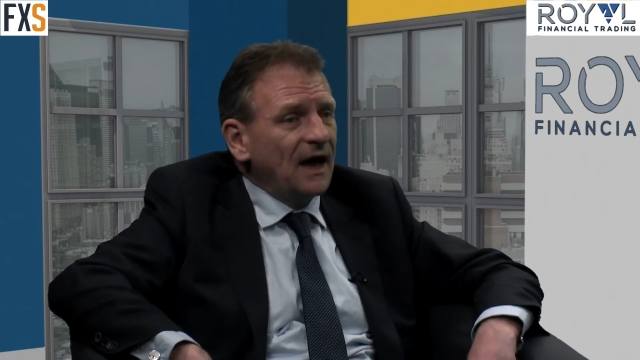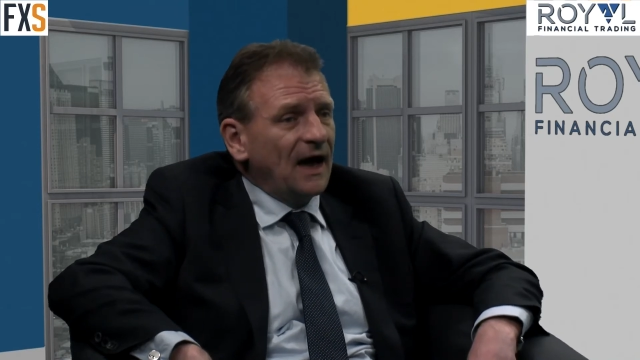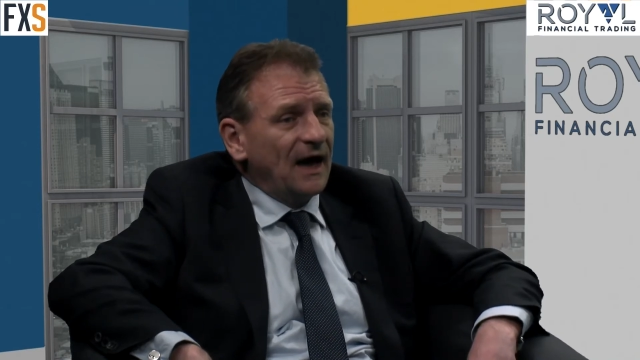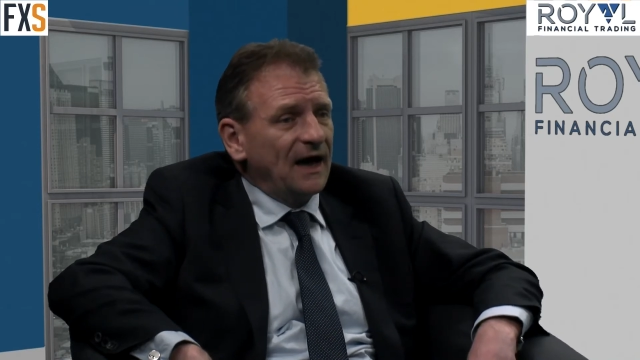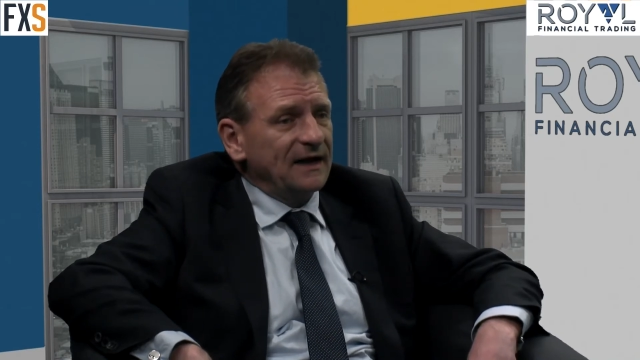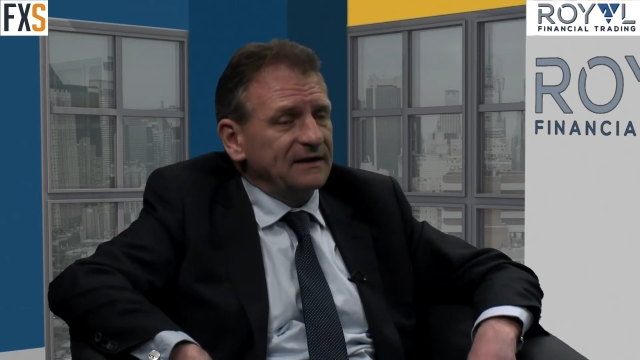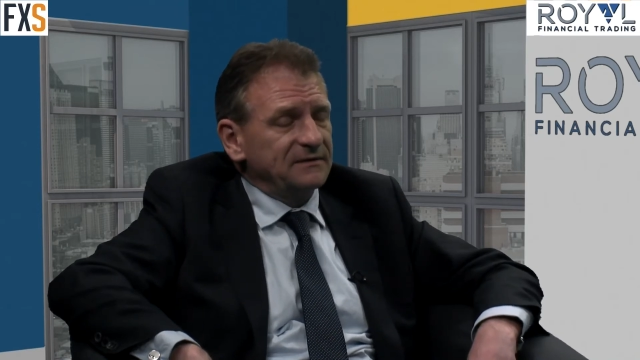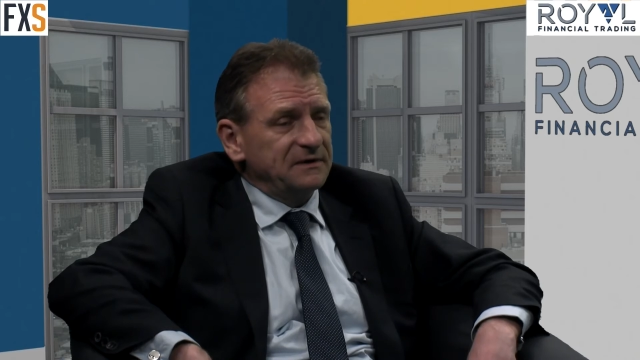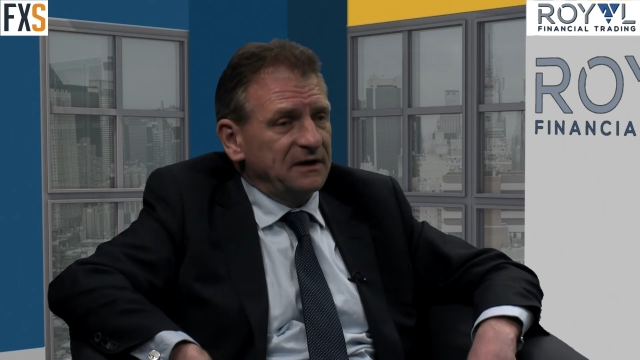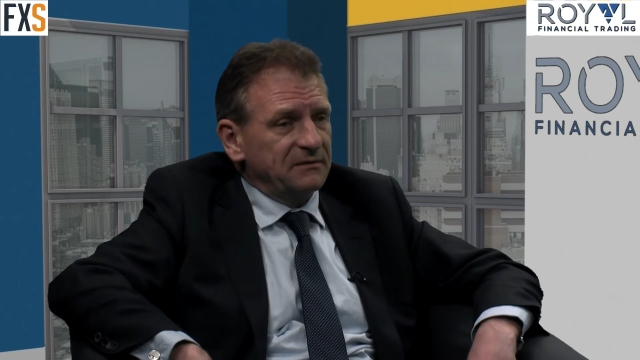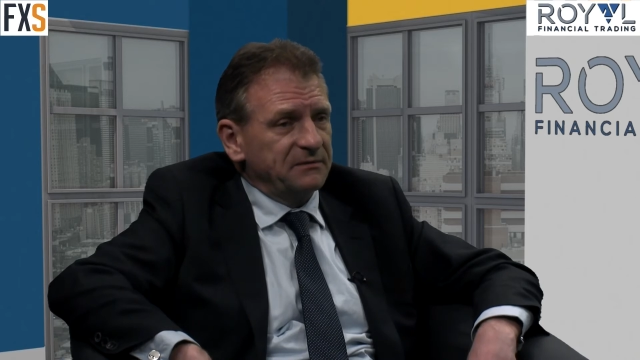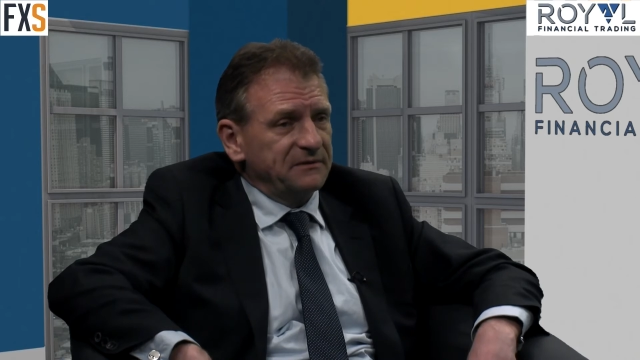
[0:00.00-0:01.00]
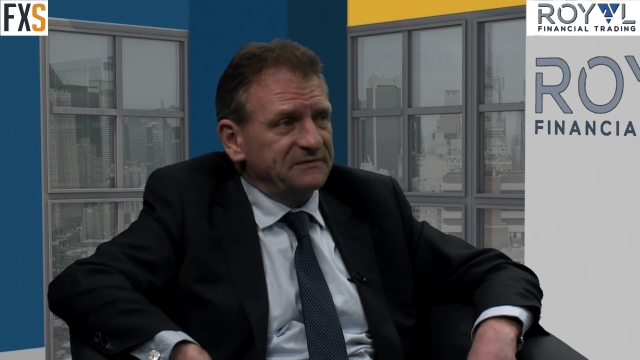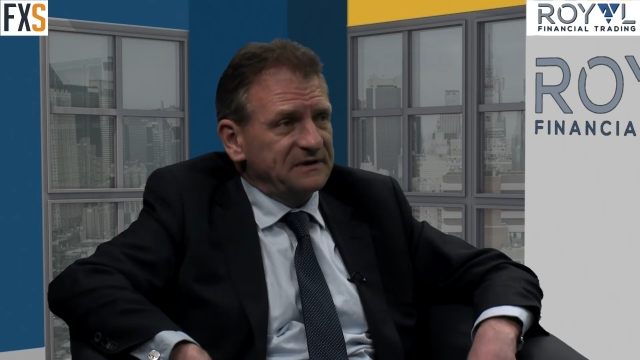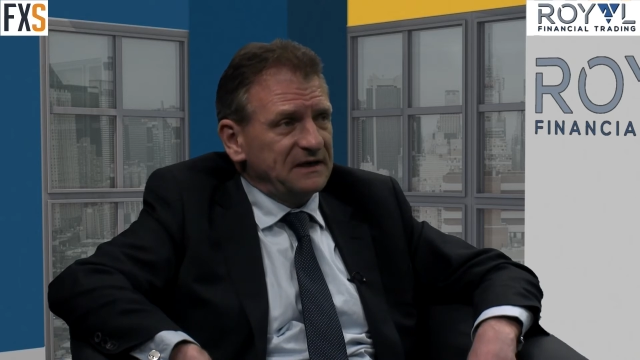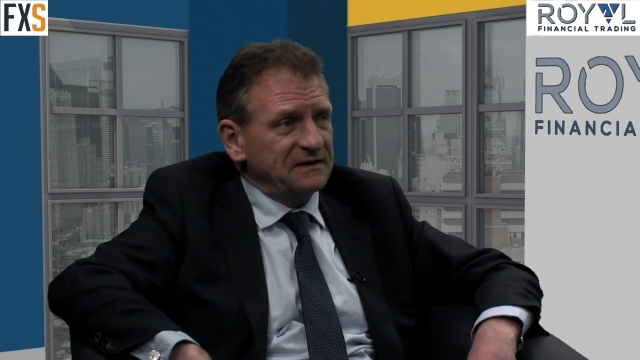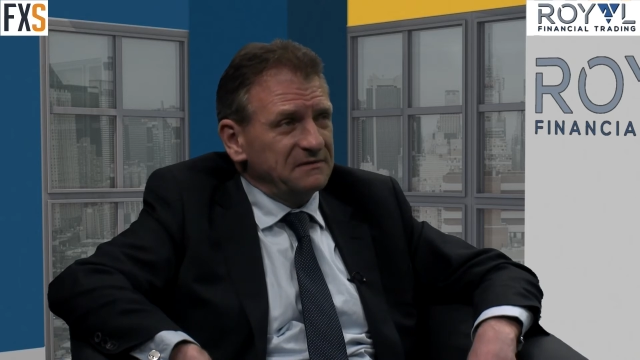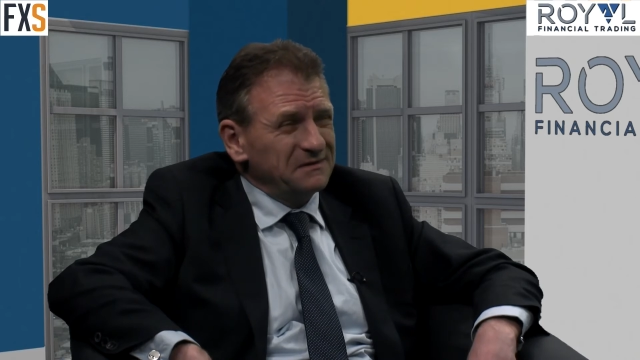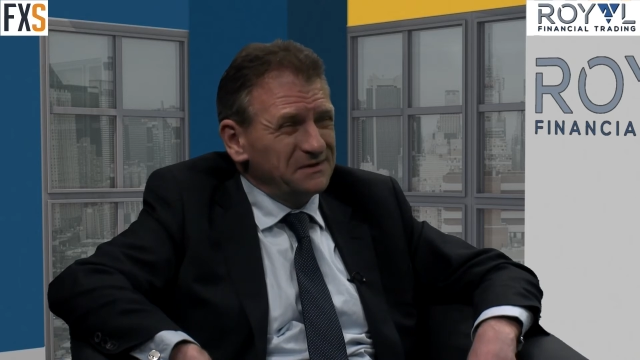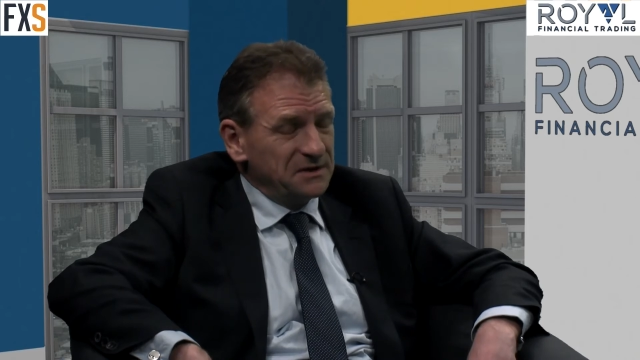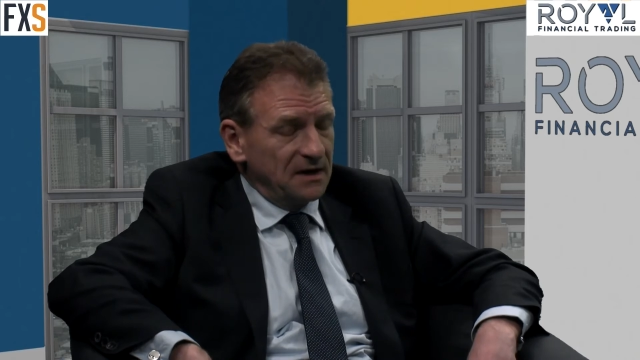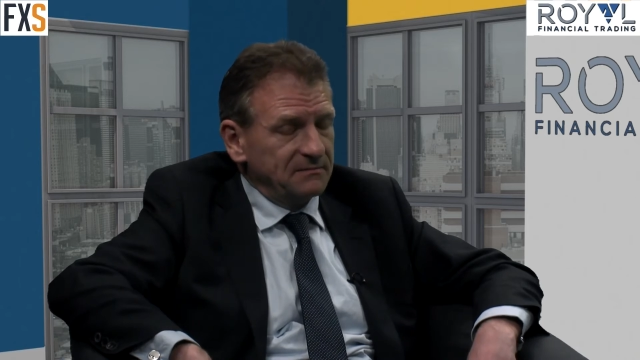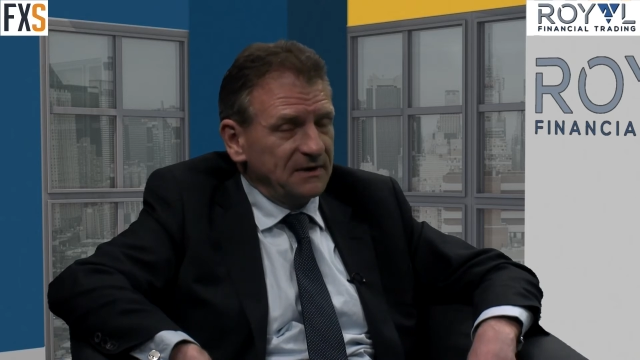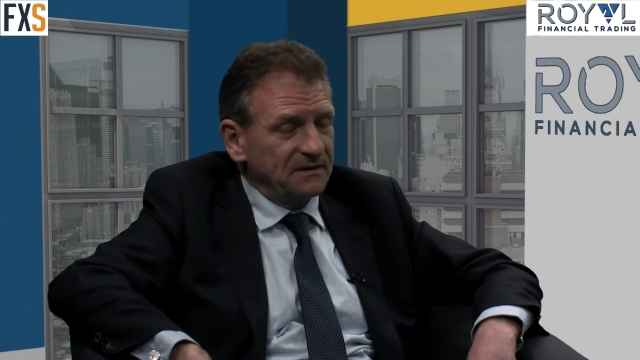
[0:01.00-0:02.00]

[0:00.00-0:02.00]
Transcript: And you know we've seen Germany,